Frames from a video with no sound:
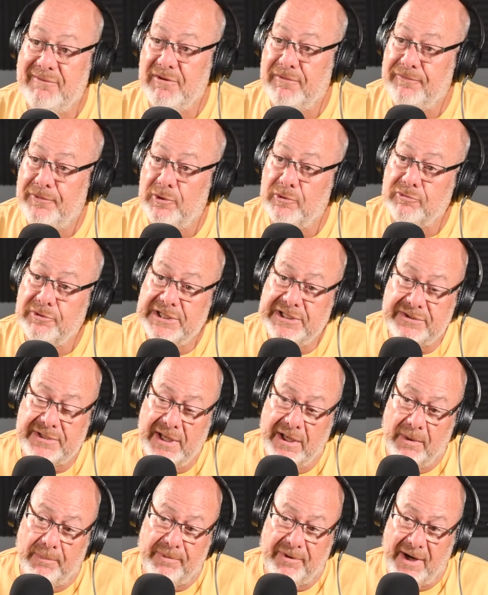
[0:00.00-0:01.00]
full
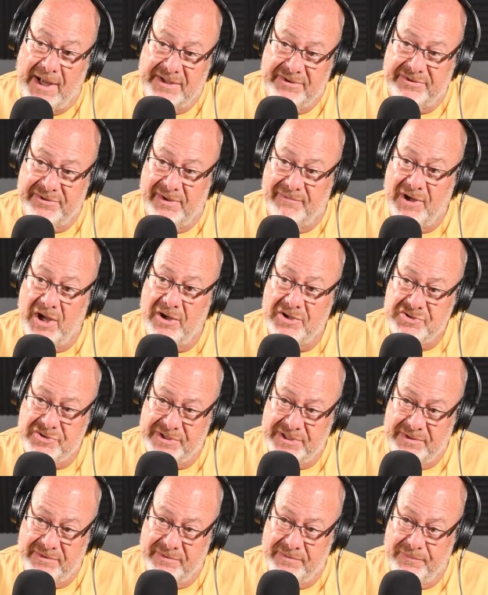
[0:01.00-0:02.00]
retail price of one
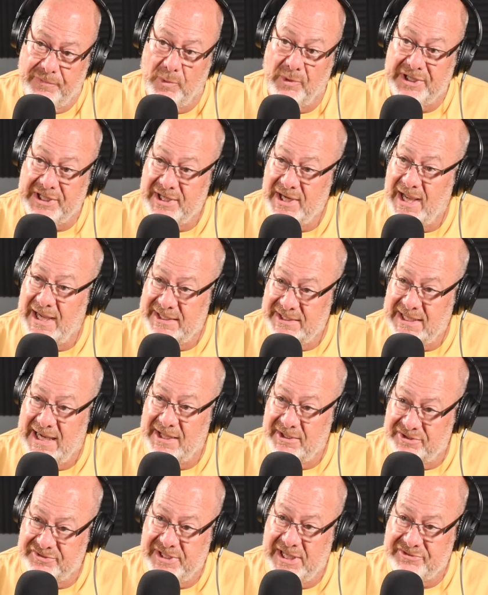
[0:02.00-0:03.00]
hundred forty-nine
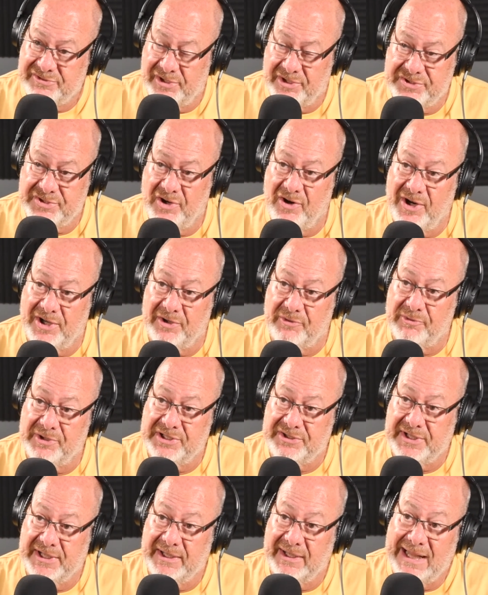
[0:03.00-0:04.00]
dollars. That's our target
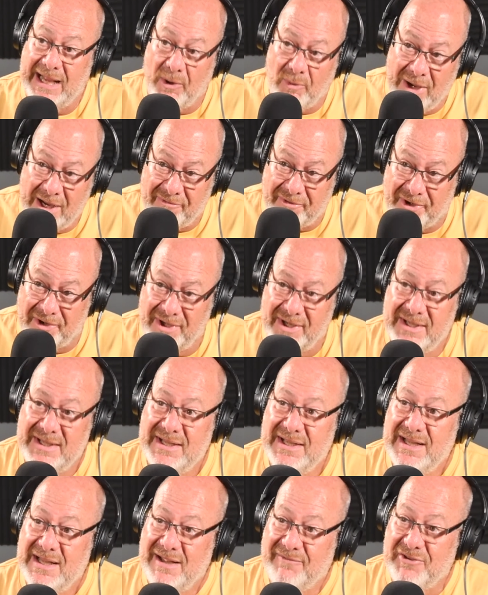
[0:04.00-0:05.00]
retail. However,
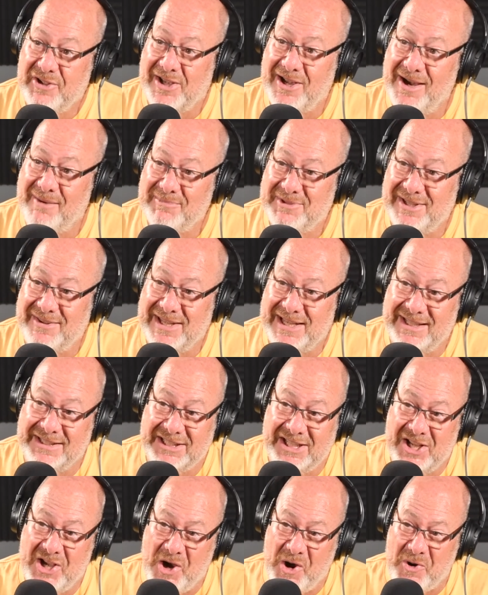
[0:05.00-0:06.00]
if you come to the
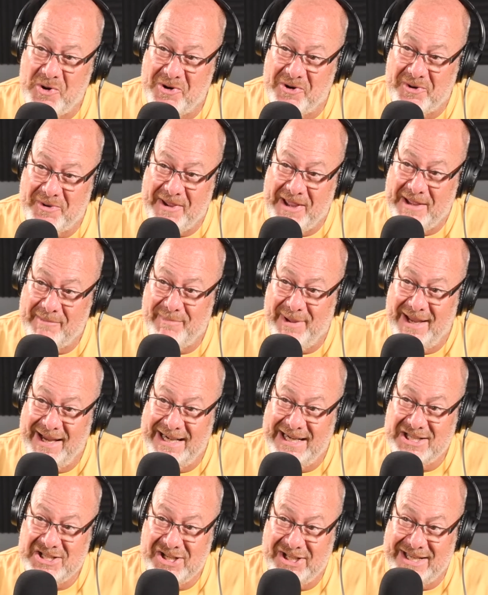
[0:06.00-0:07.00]
Indiegogo
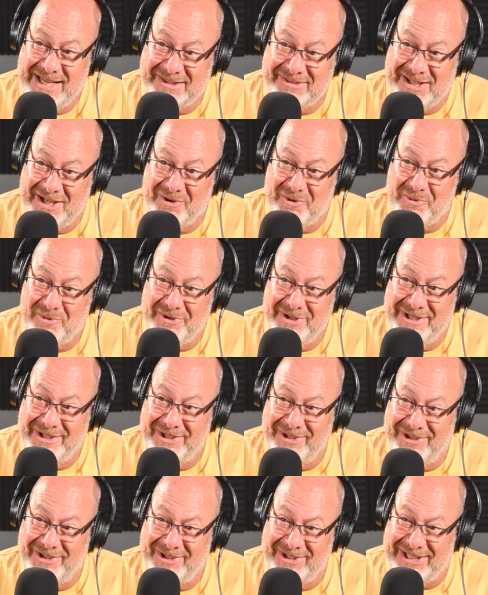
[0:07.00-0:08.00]
campaign and you get there
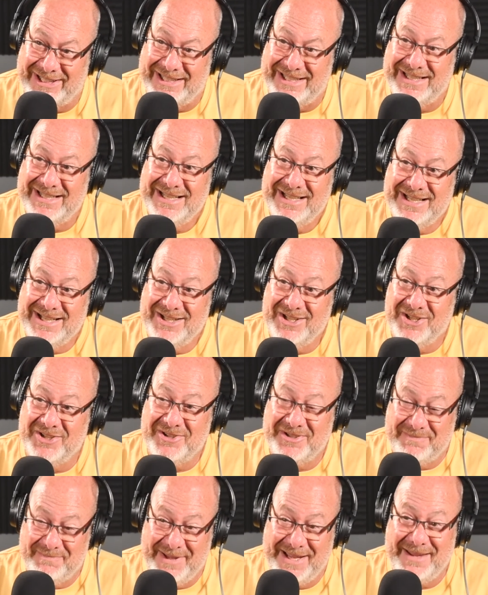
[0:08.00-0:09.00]
real early, you
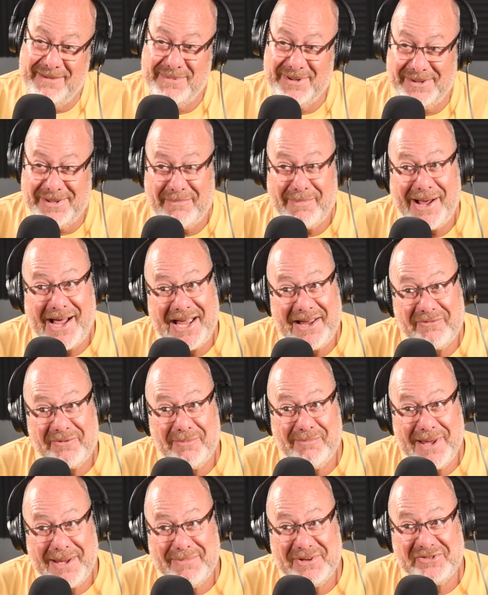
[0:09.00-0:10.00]
could be able to buy it for
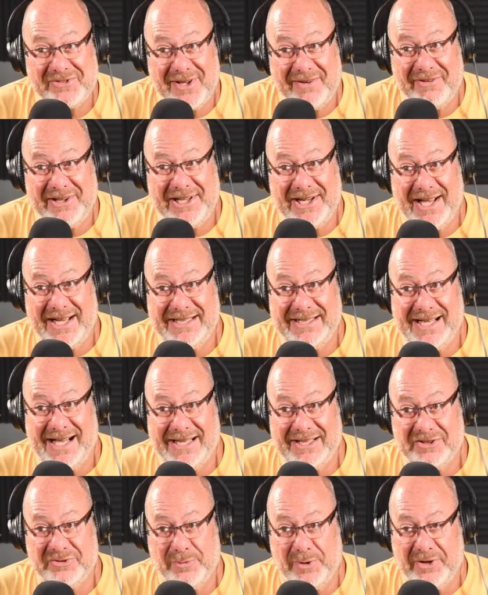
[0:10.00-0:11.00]
maybe seventy-nine
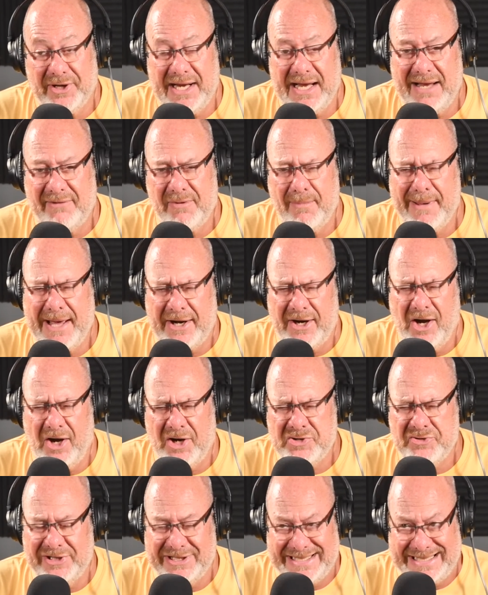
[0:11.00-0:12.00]
dollars. We're going to have about one
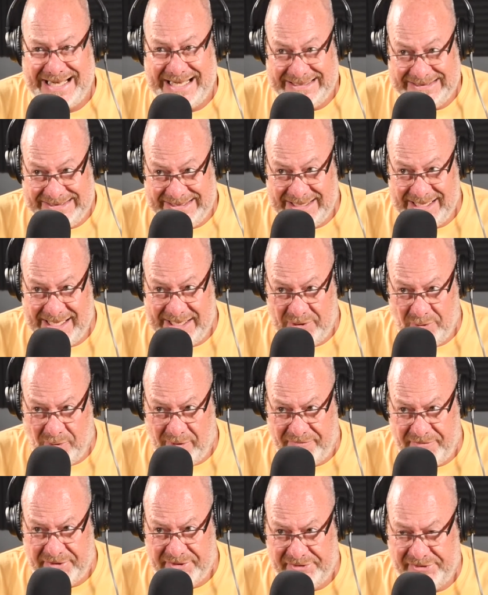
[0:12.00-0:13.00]
hundred ninety-nine
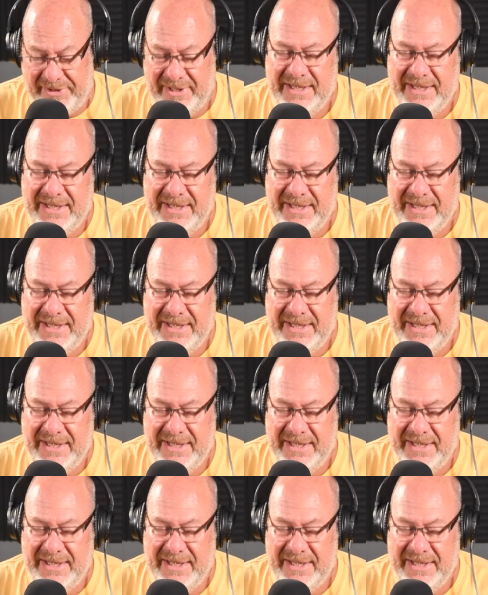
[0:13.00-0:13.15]
offers